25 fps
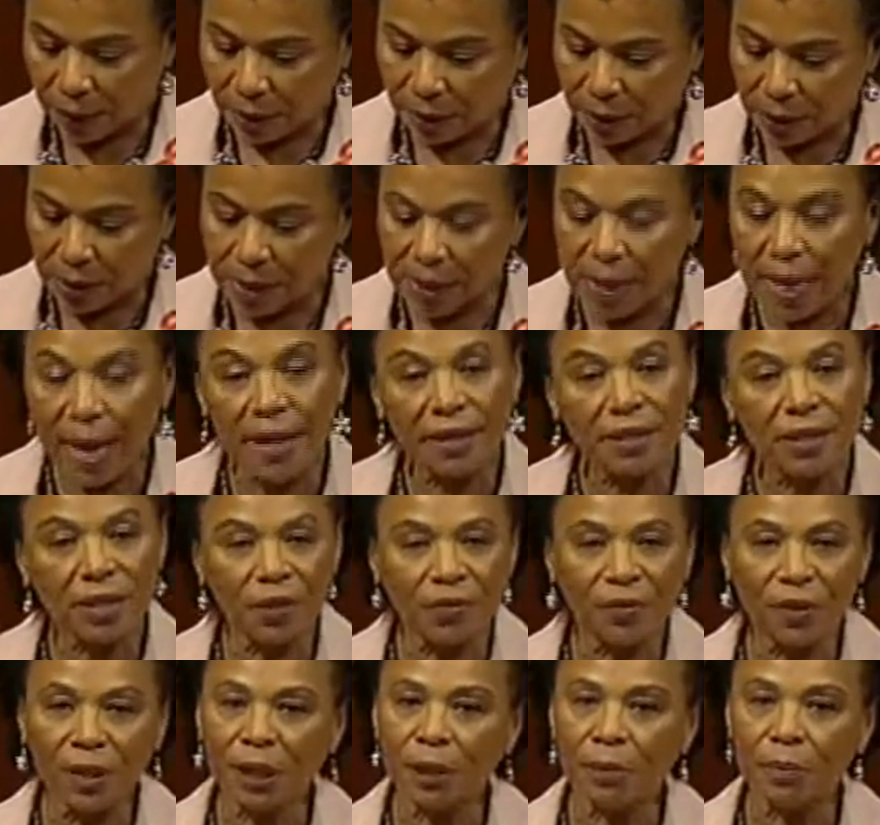The
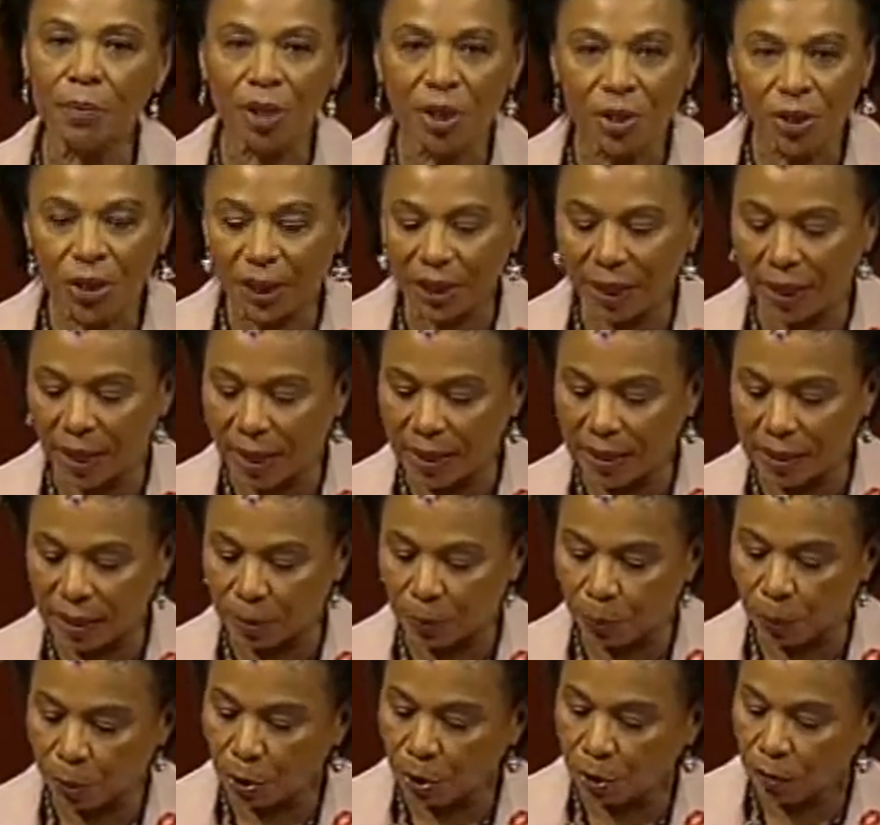scientific community has
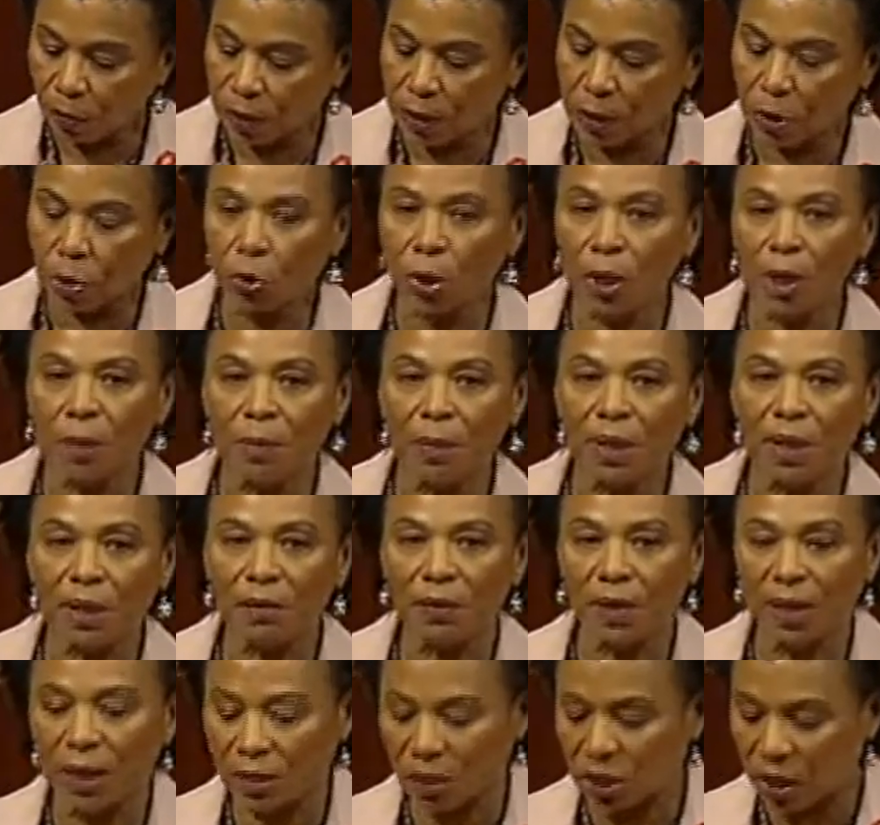improved the treatment
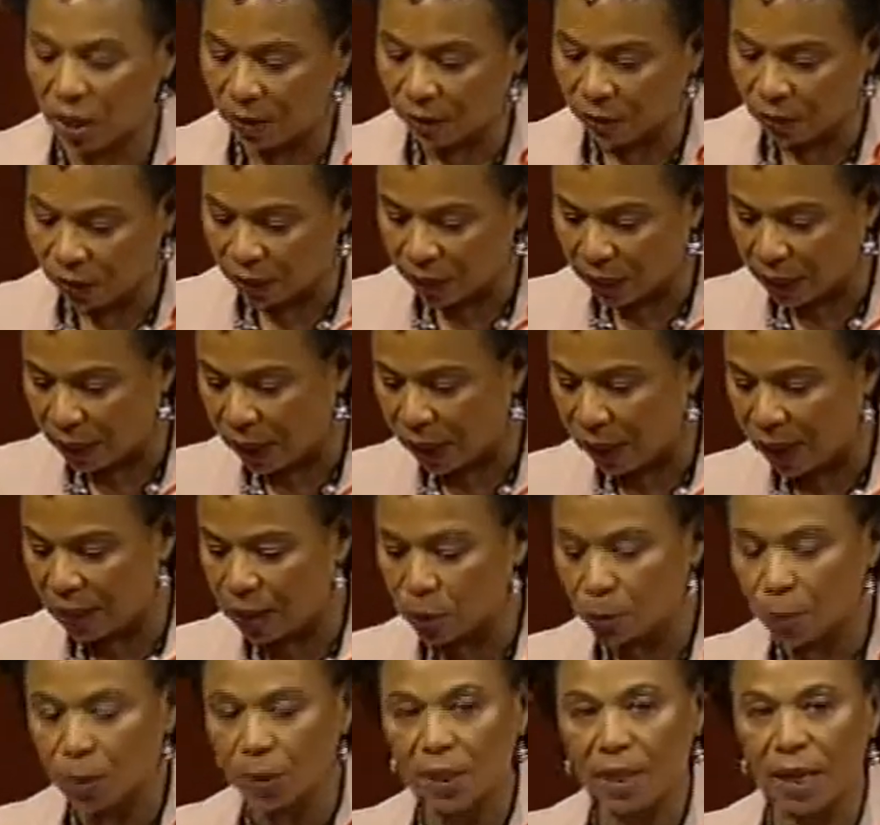of HIV and
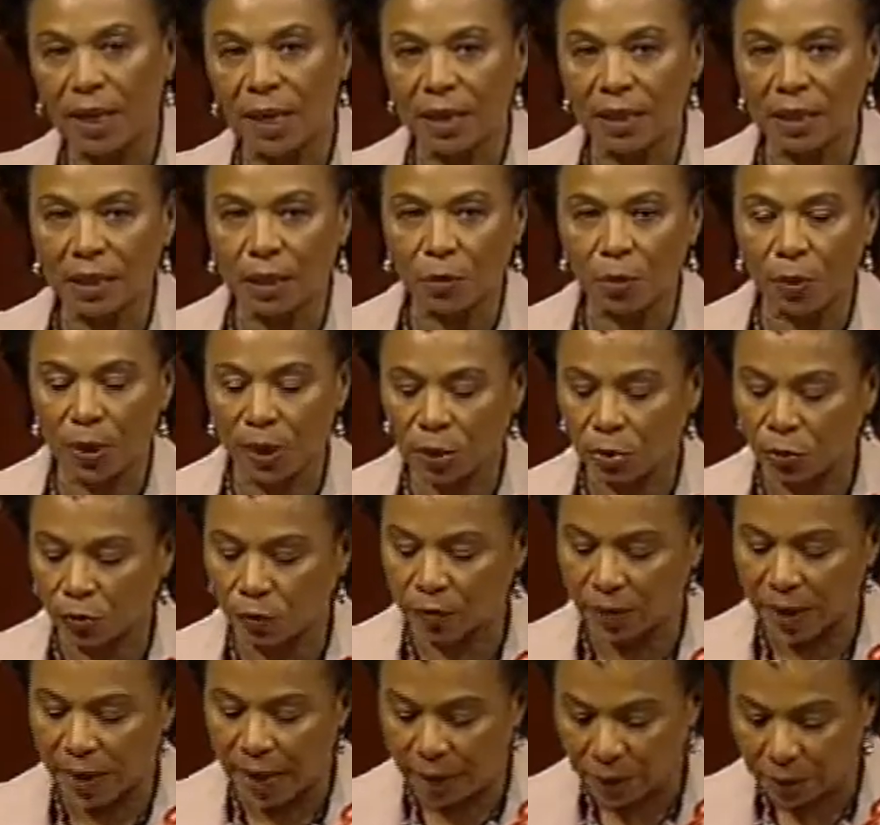AIDS with
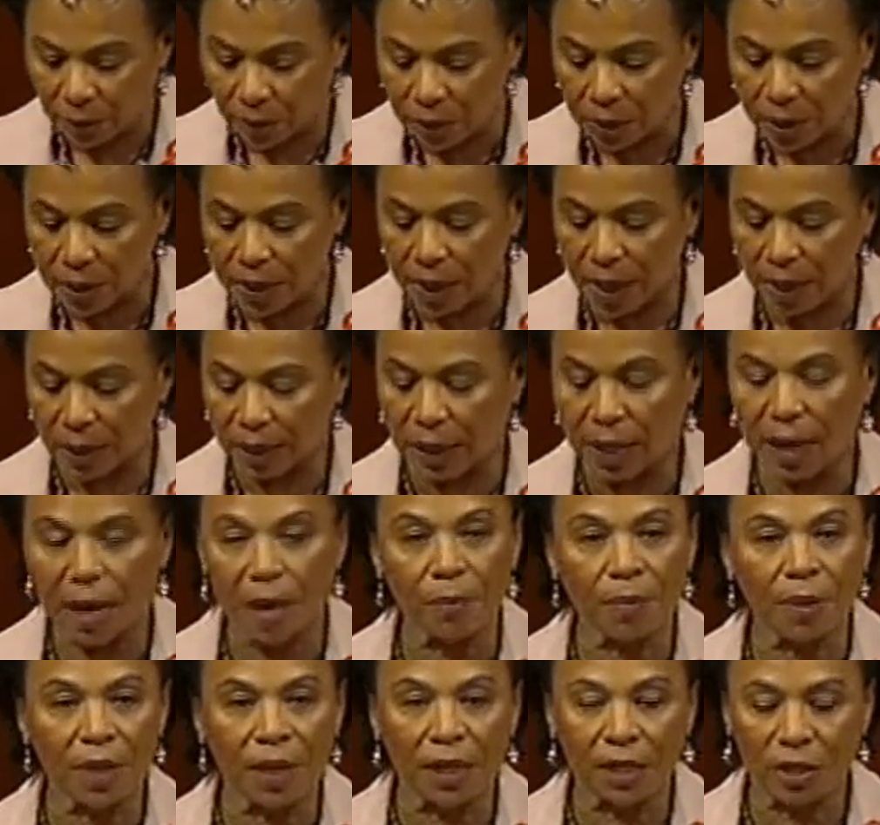antiretrovirals and
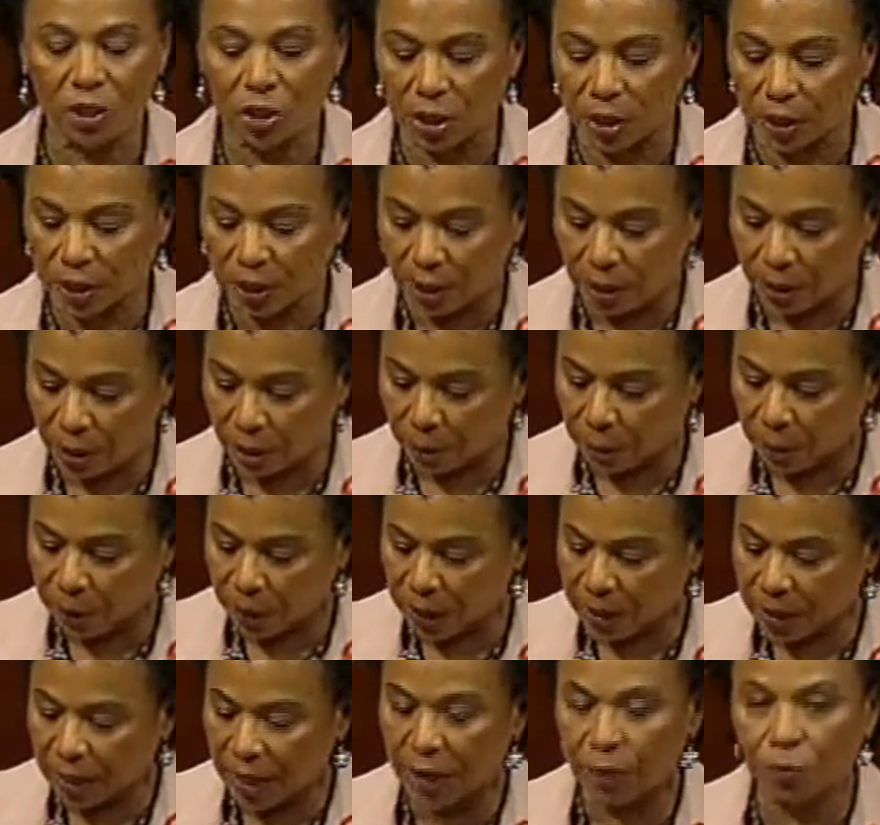combination
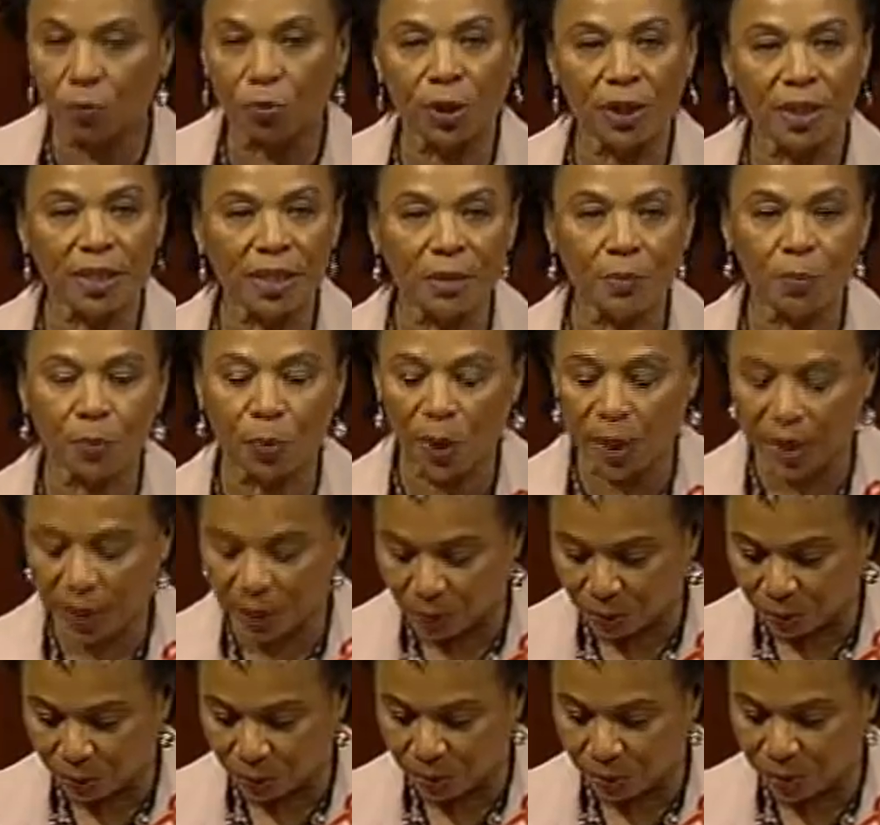therapies, and recent
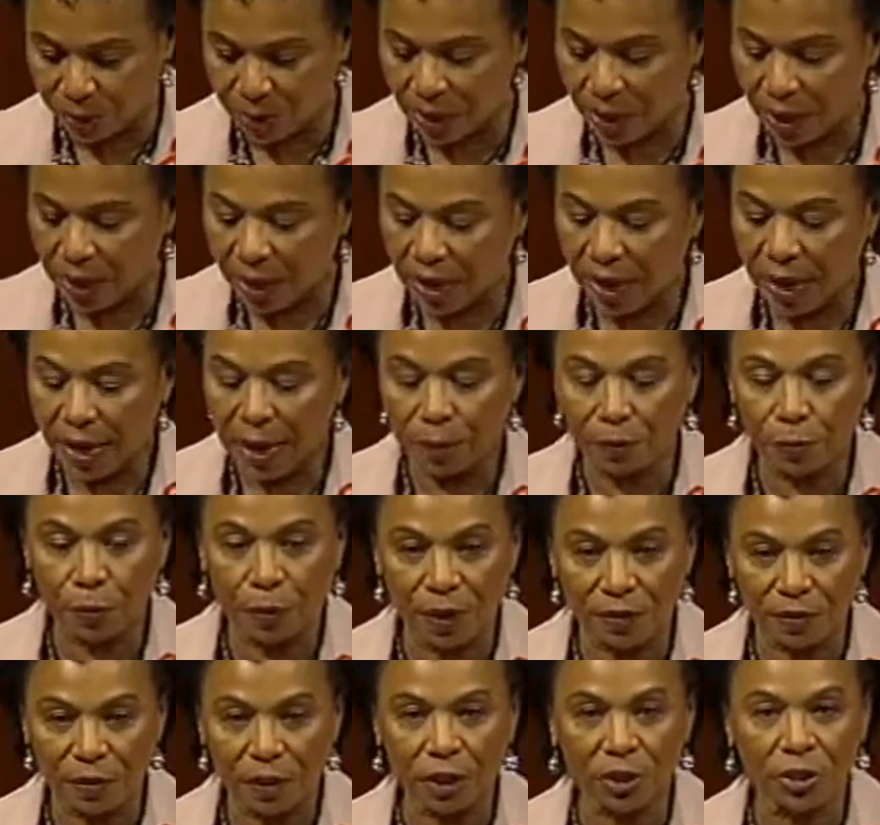breakthroughs have
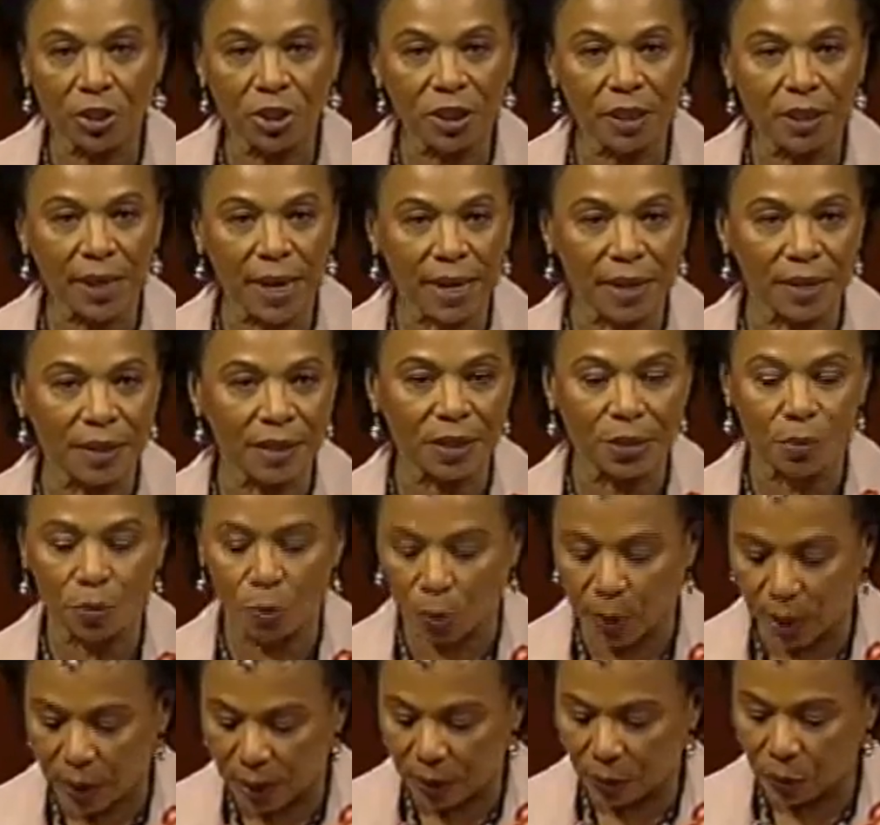revolutionized the
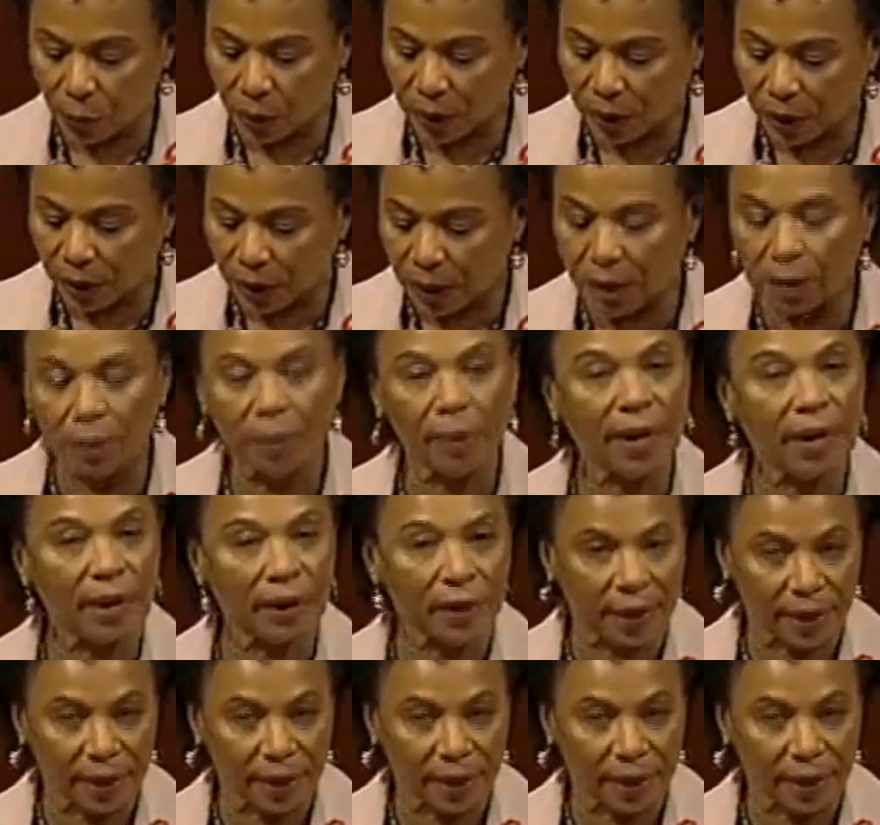way we think about